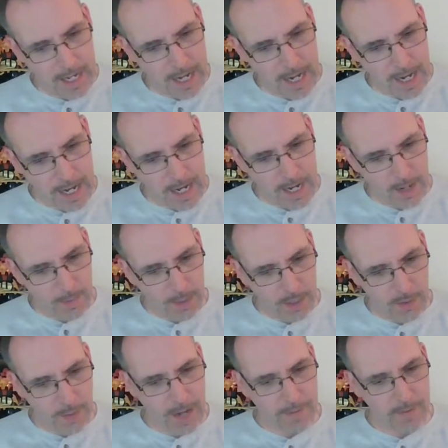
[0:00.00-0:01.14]
What
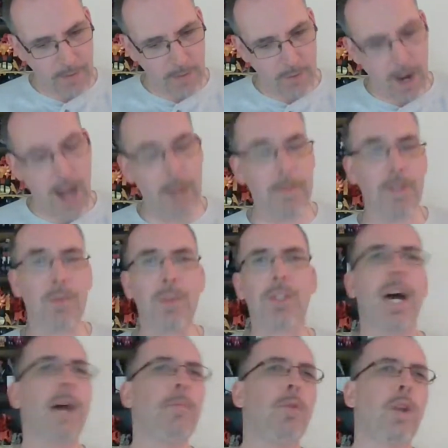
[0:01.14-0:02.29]
else do we have? Rodimus, we
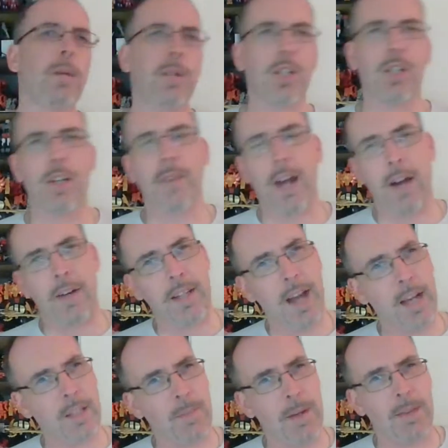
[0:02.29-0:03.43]
saw more images of. I already
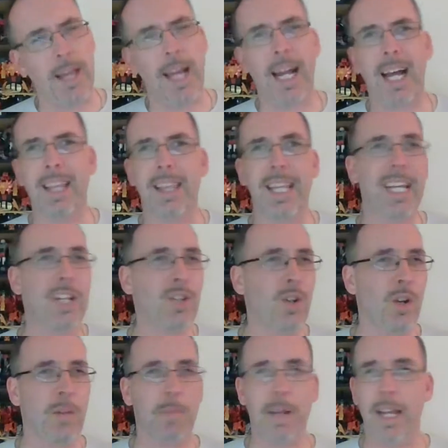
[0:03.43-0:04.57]
talked about that. I think he's
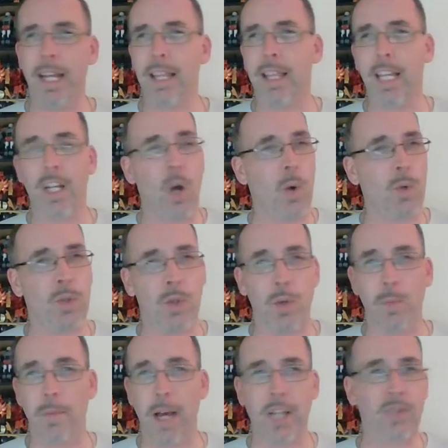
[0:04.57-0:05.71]
going to be the
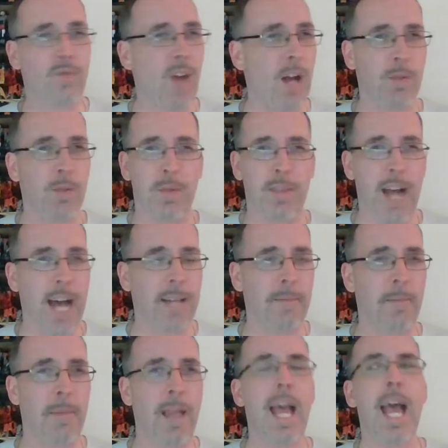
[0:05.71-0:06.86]
go-to best Rodimus we've
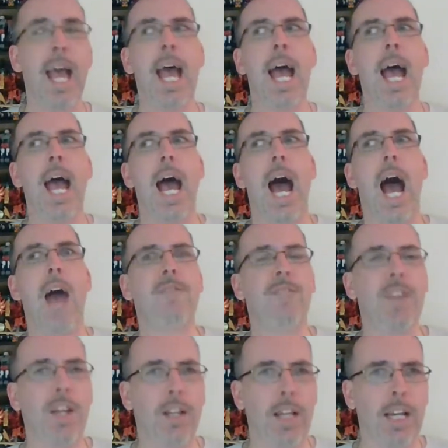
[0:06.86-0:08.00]
gotten. I
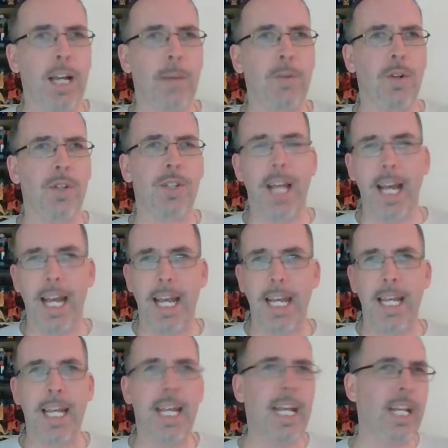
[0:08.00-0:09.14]
feel like I'm going to
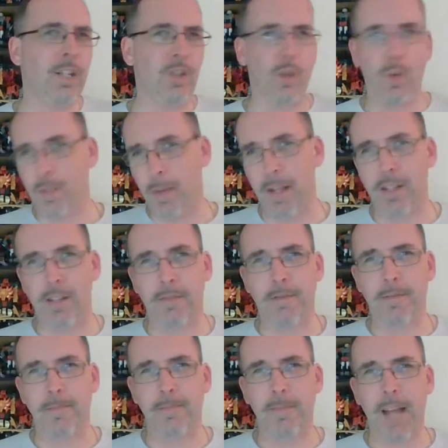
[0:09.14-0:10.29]
say he's too expensive.
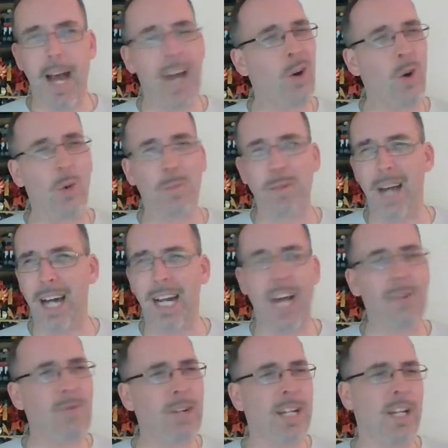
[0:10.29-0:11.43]
I hope not. I
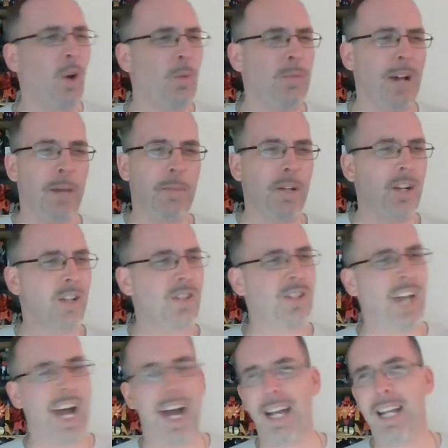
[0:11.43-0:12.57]
really hope not because
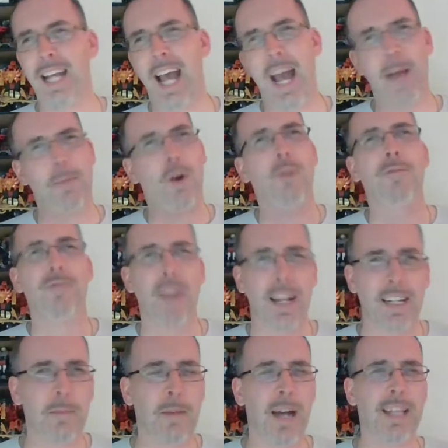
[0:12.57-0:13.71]
I am
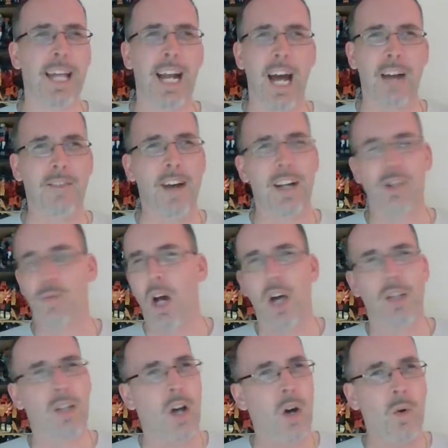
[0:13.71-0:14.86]
offended by that Hot Rod, as we
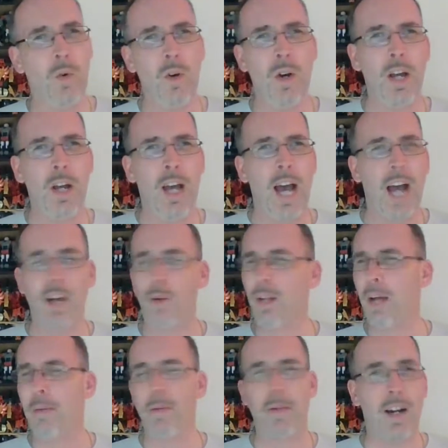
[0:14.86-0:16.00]
all know. I know a
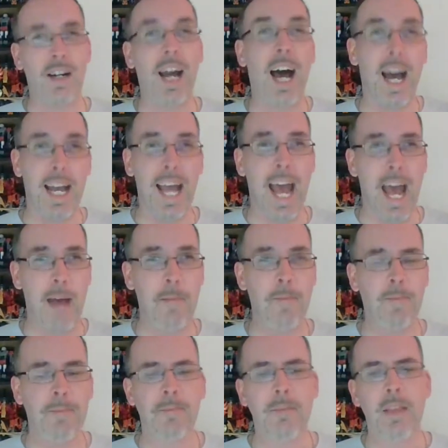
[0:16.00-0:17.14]
lot of people aren't. I am.
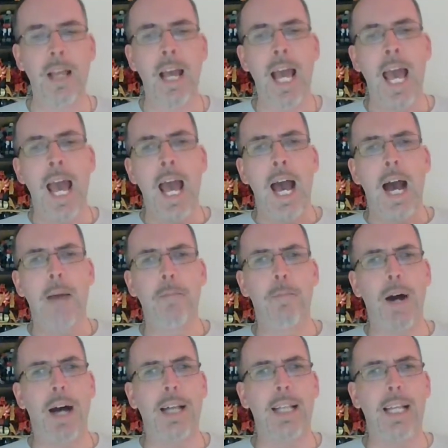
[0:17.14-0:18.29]

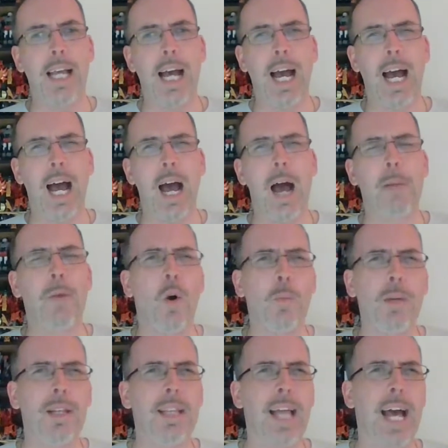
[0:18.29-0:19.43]
But I'm
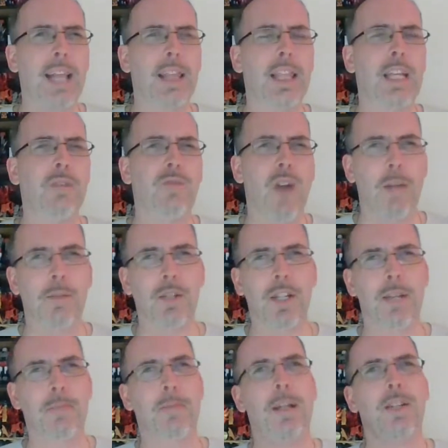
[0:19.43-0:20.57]
hoping that the Rodimus
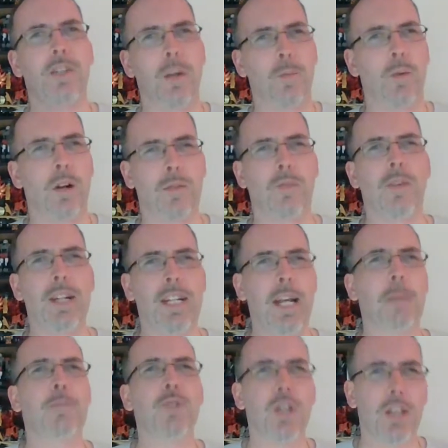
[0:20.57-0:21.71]
can be somewhat of a
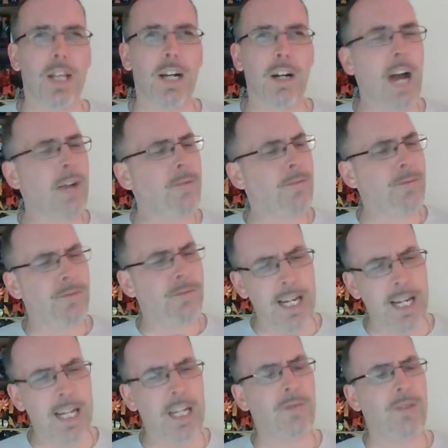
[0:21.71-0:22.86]
redemption there. I
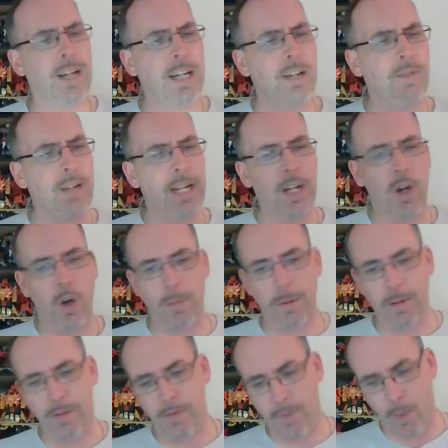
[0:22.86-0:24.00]
really, really, really hope
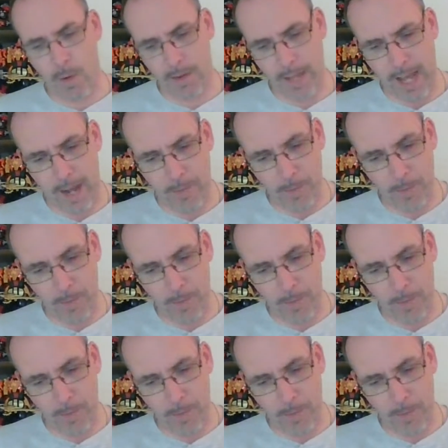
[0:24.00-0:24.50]
for that.